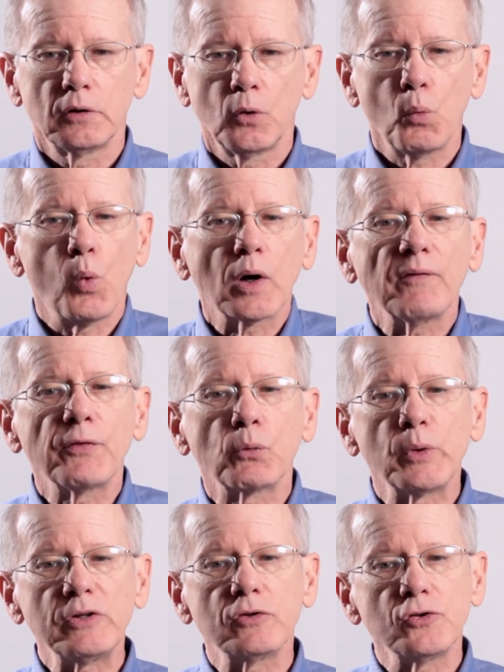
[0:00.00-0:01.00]
one of the
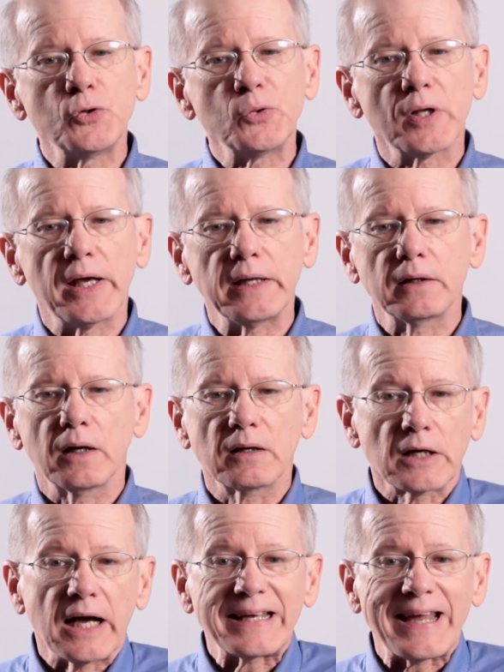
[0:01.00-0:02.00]
reasons you take
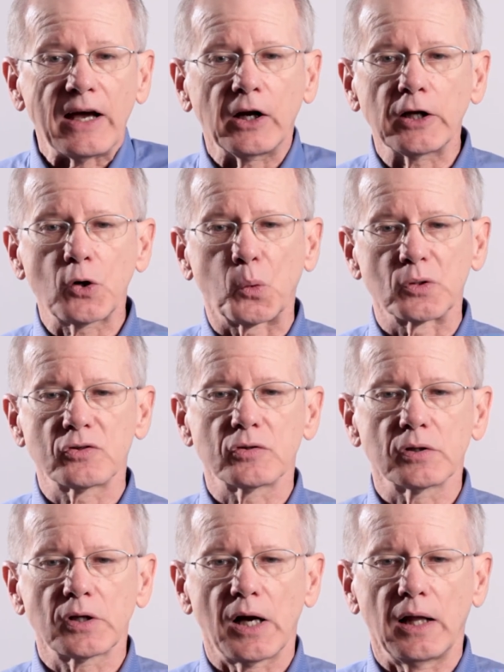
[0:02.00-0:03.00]
accounting courses
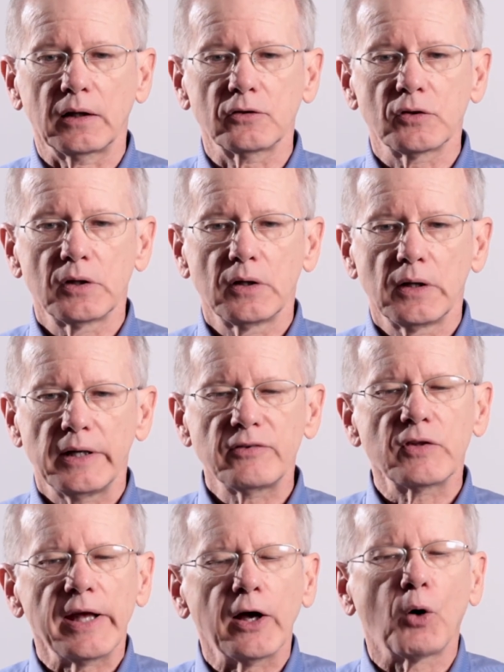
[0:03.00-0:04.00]
in college is
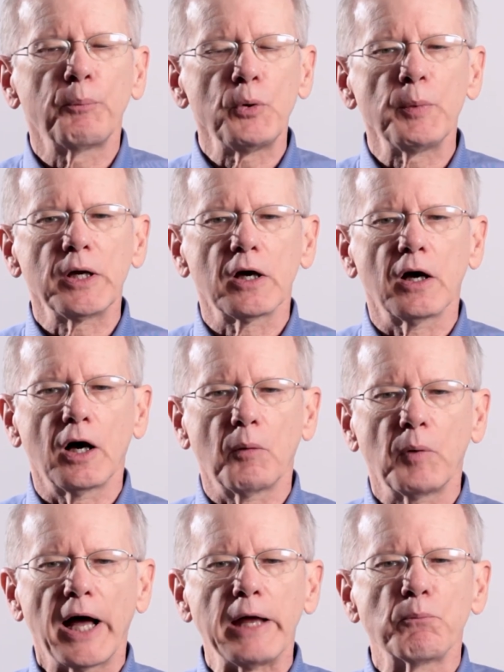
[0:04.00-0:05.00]
to help you become
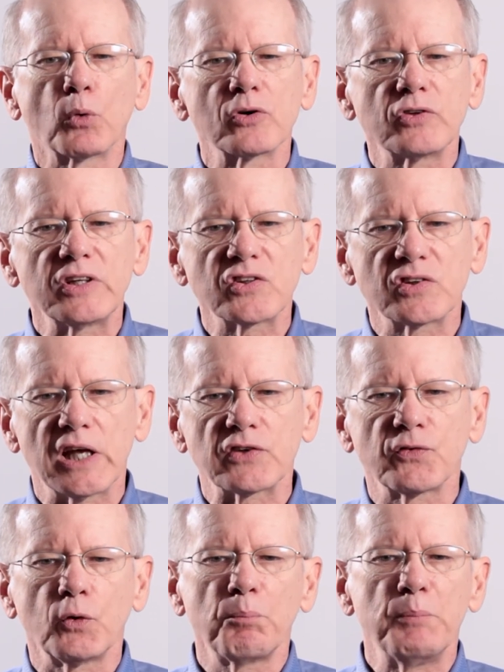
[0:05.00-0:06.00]
a more
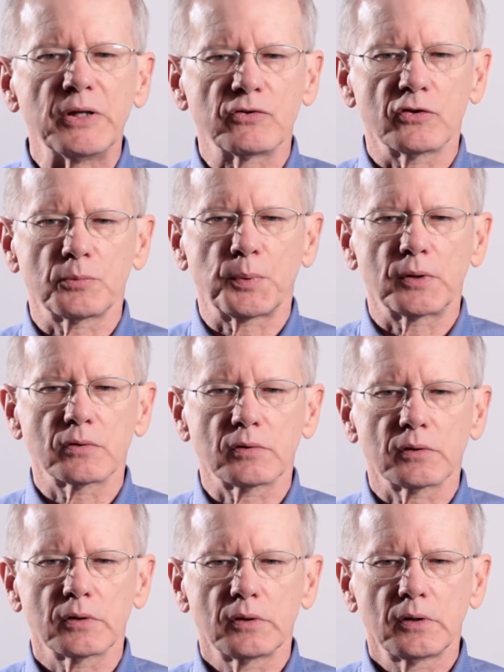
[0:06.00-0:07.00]
successful business person.